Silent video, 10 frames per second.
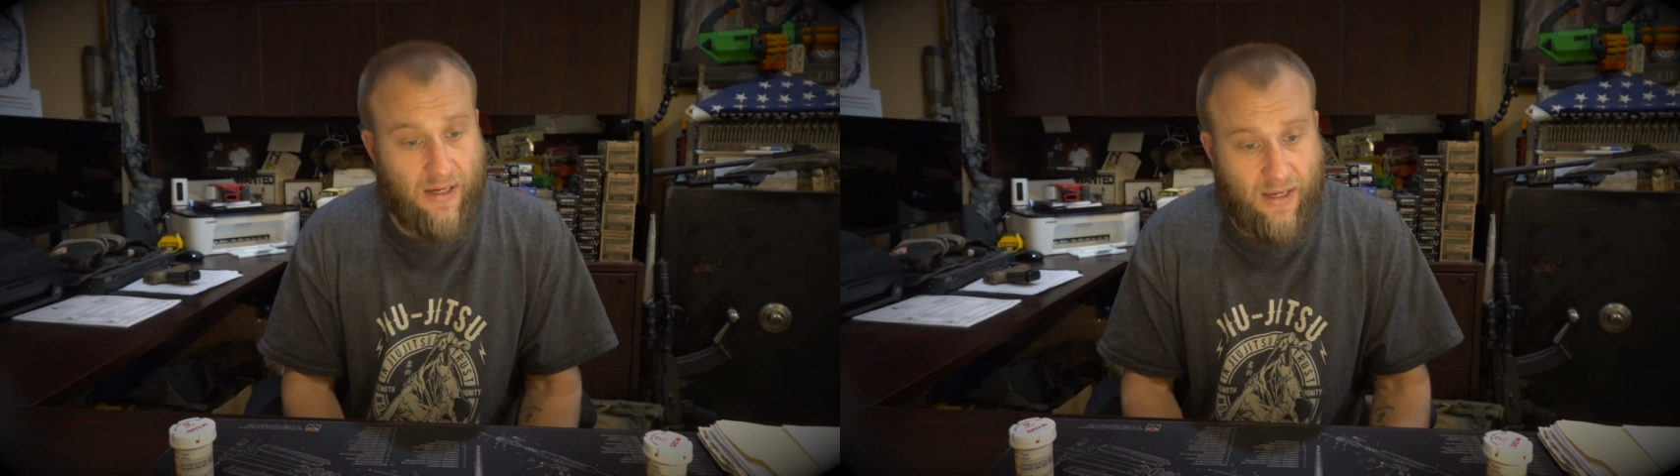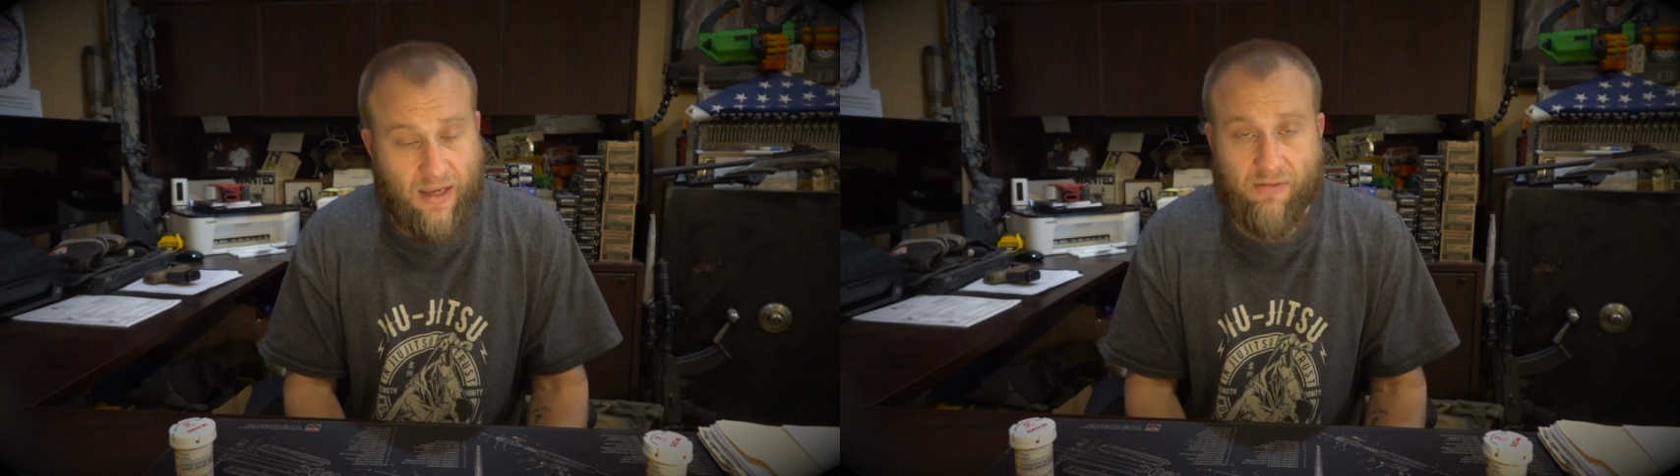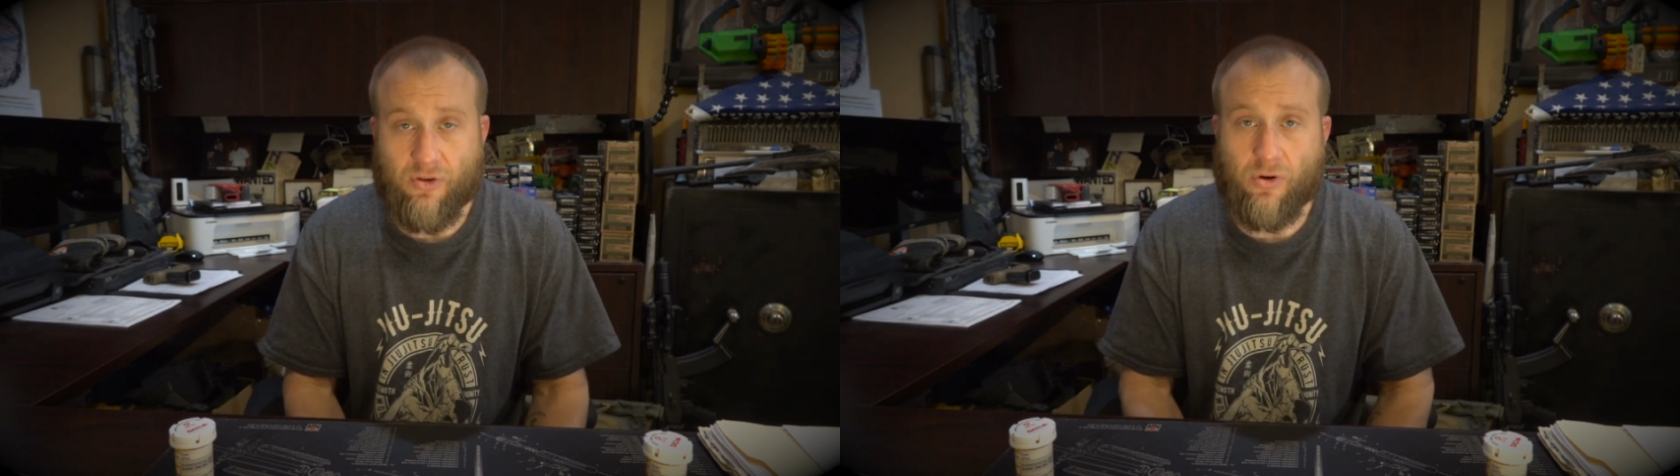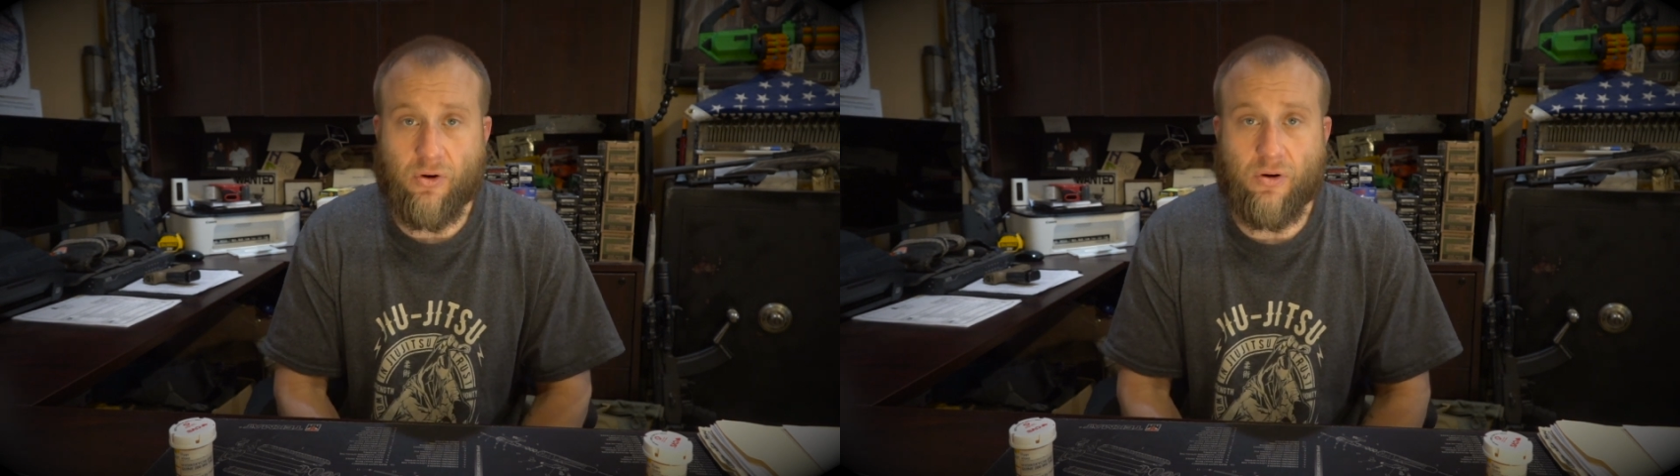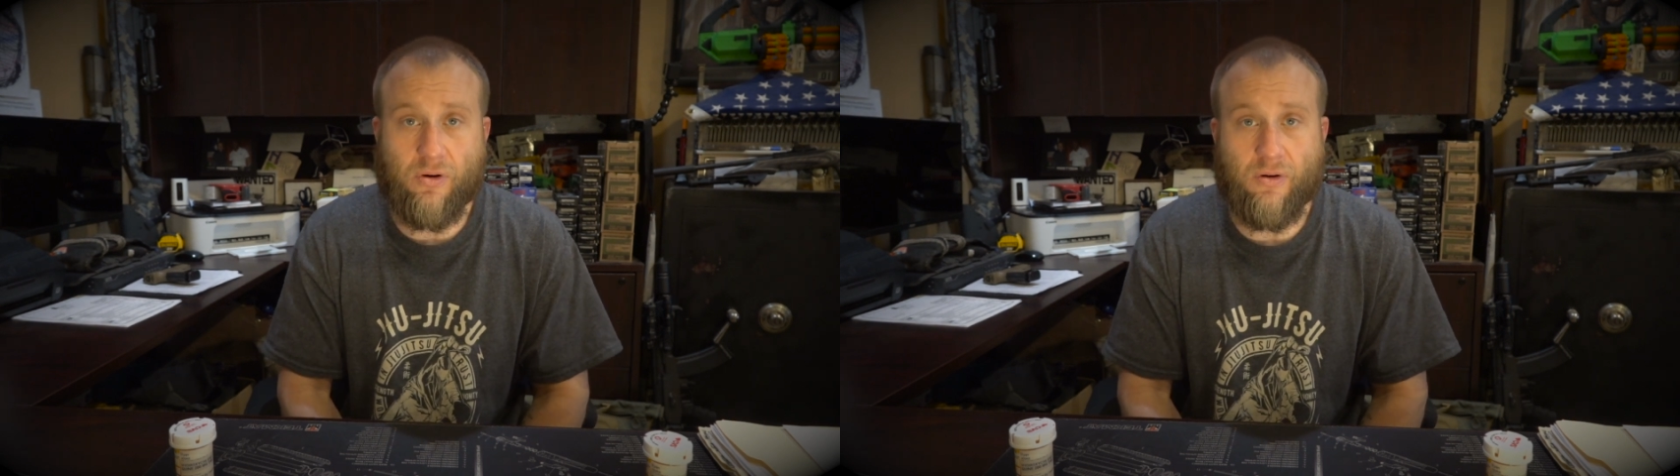if
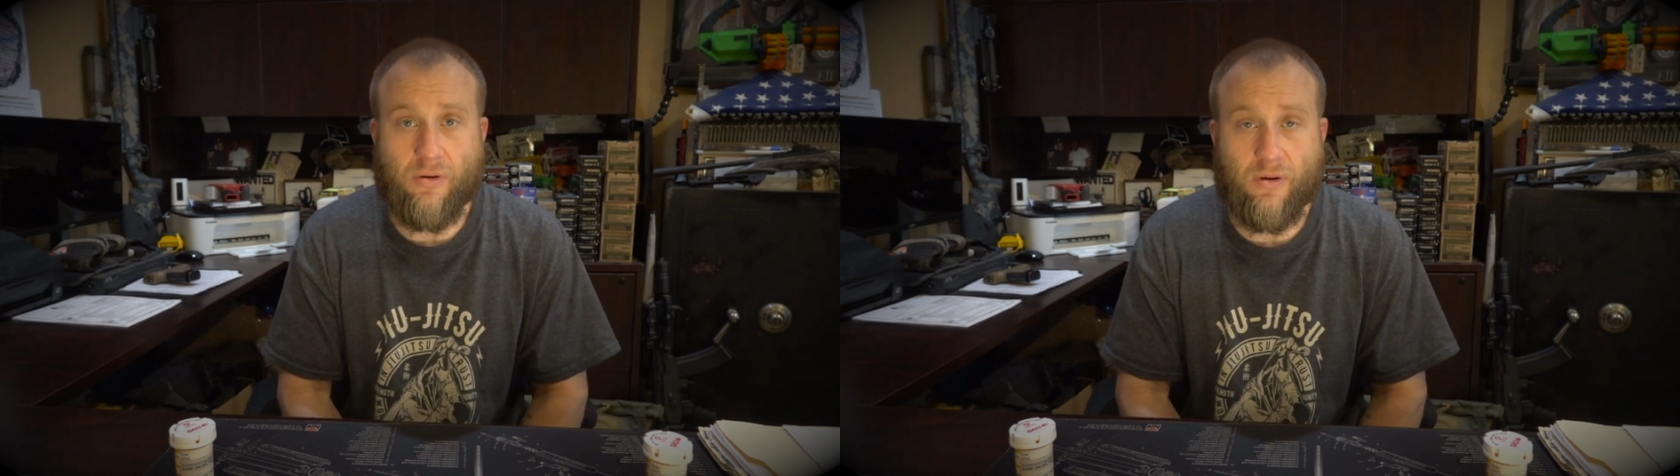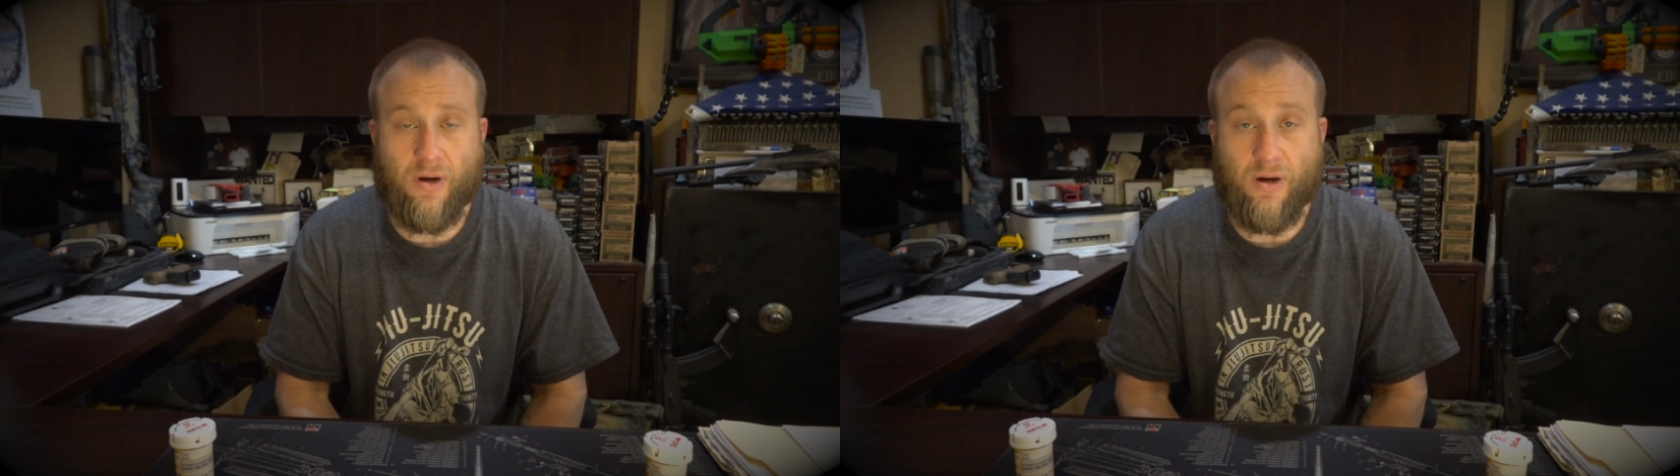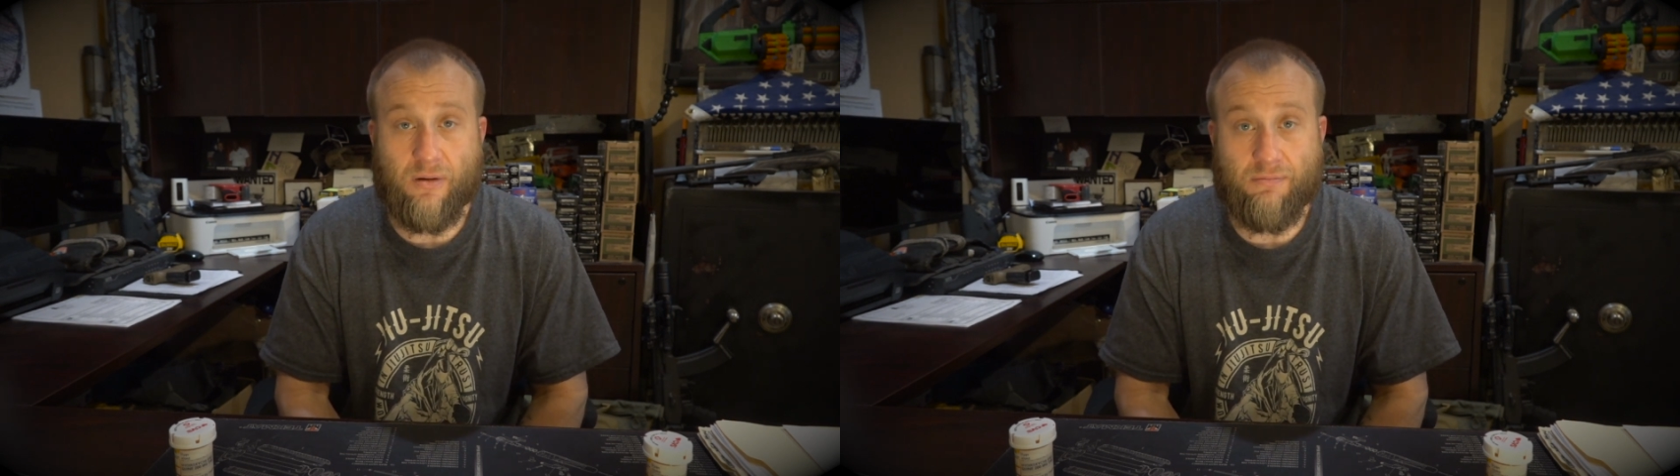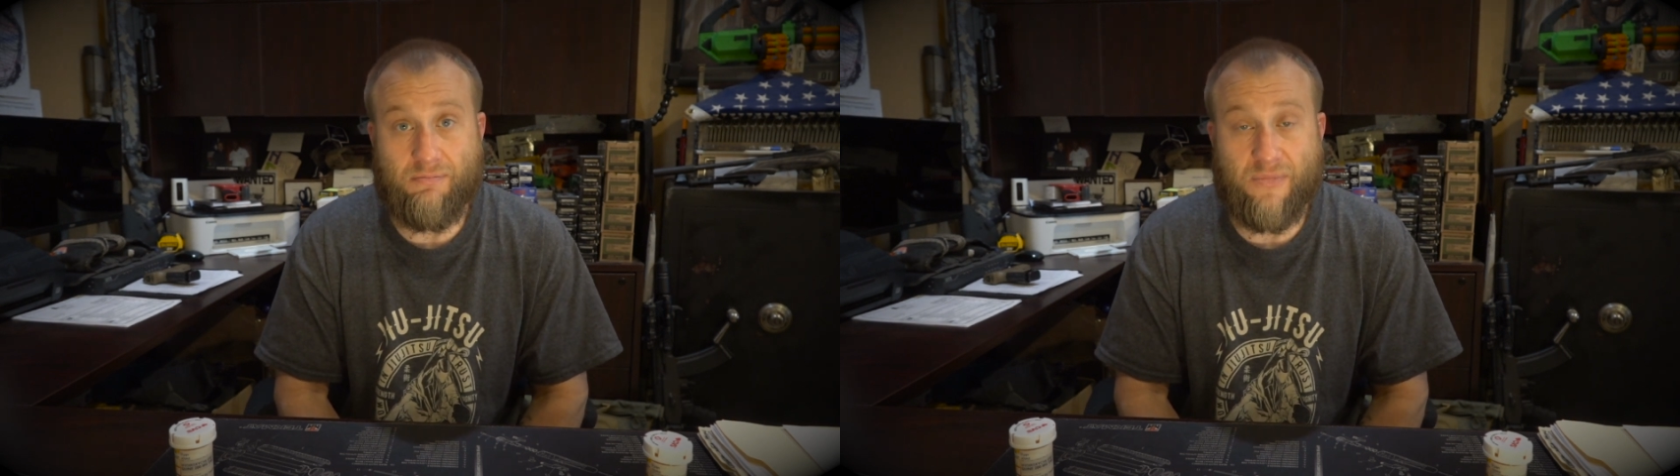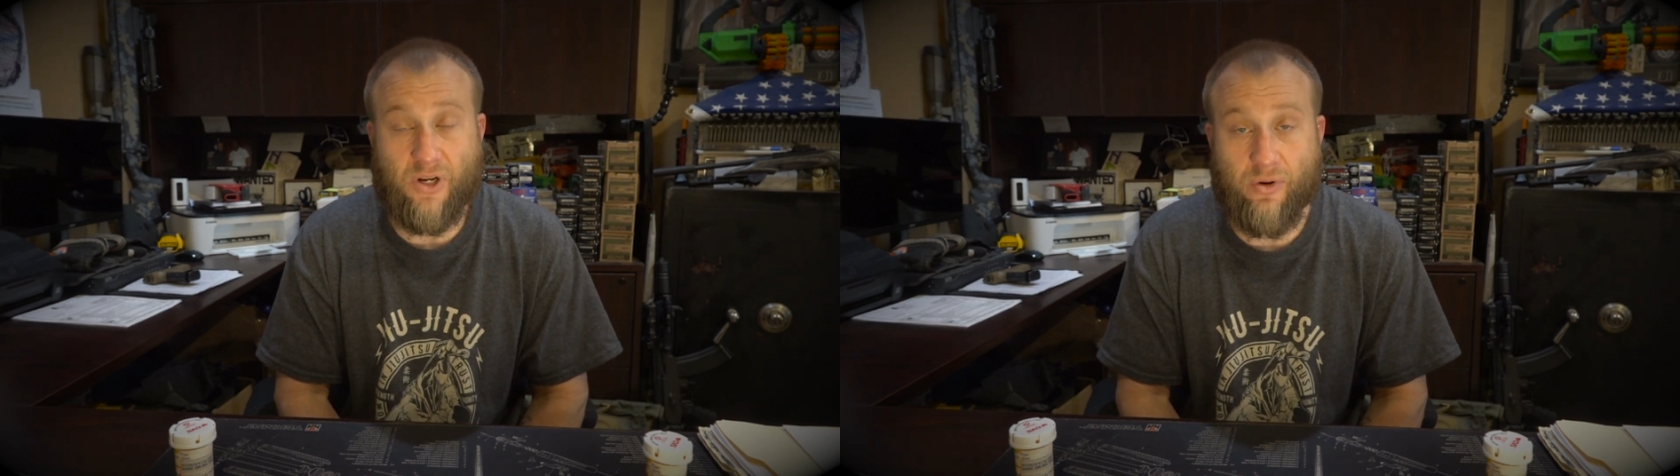you're
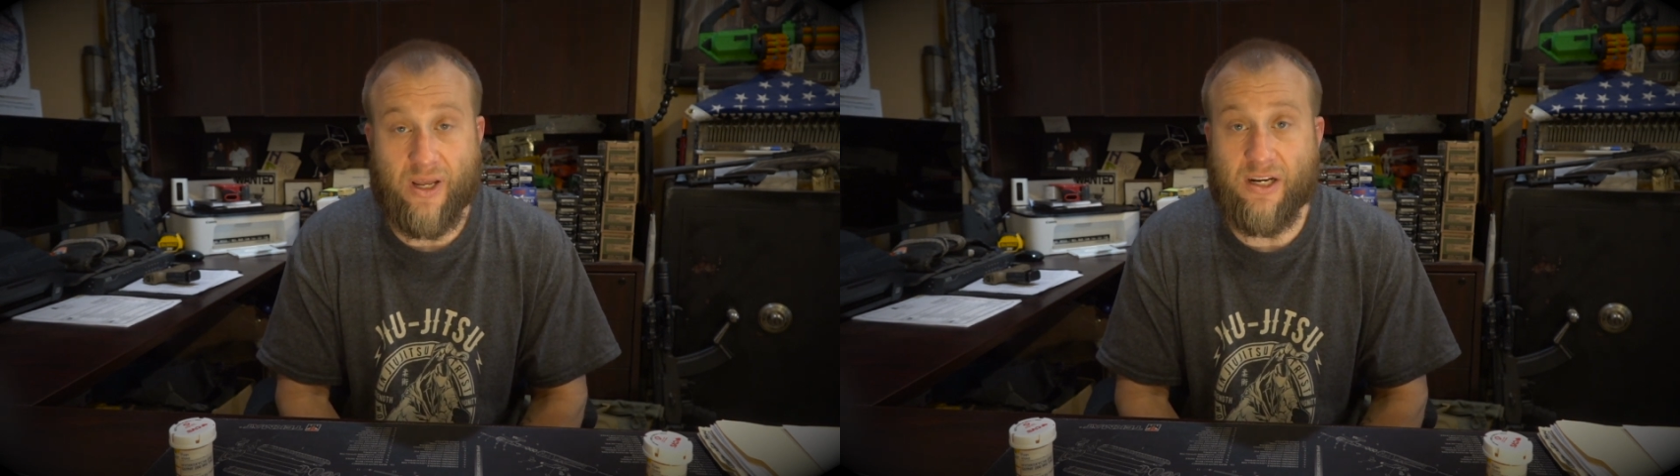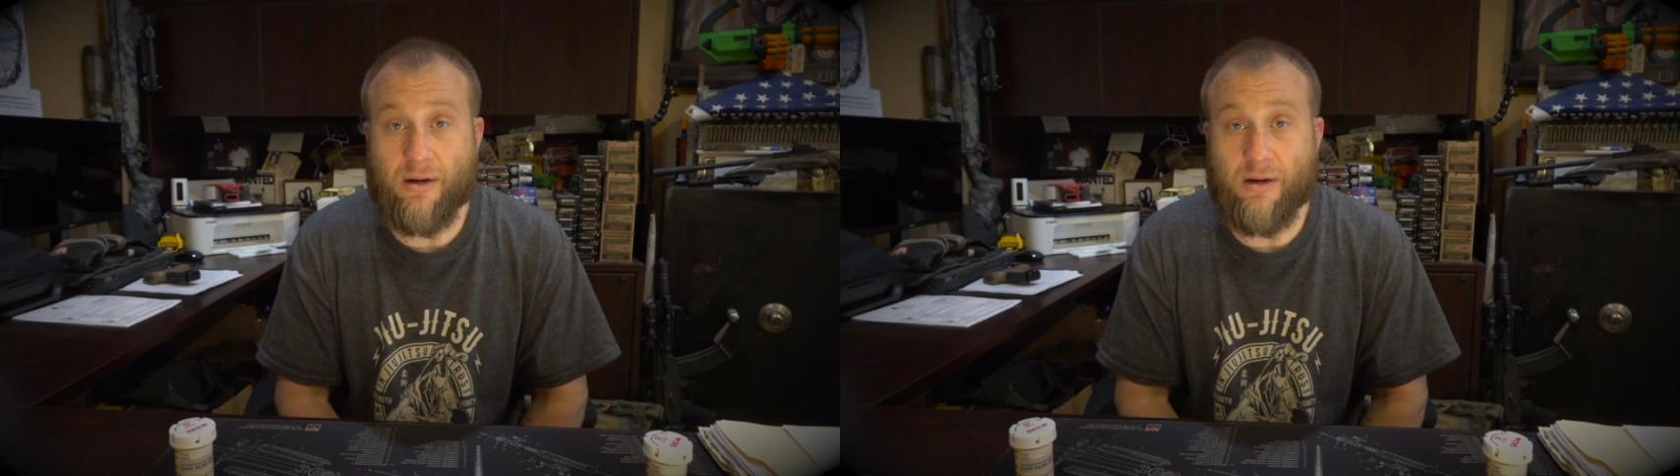in a